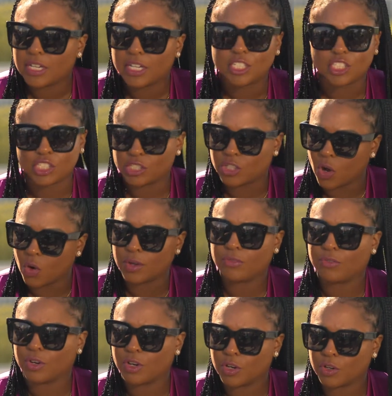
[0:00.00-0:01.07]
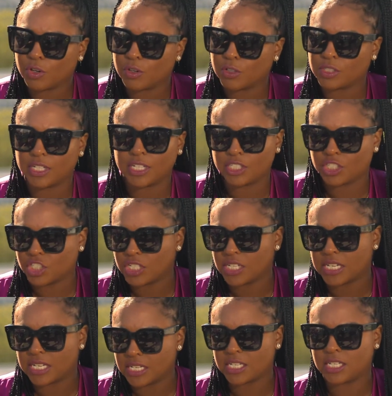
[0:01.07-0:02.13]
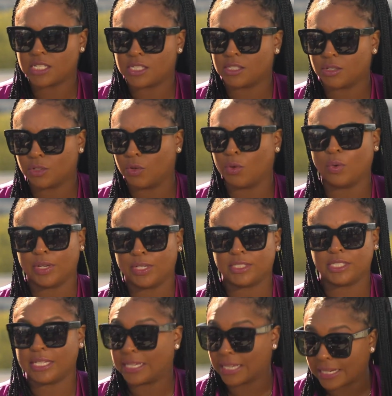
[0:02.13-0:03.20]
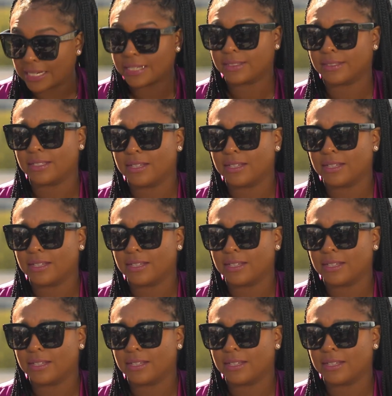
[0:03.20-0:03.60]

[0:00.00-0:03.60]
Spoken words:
She's going for hers, and she is going to get it.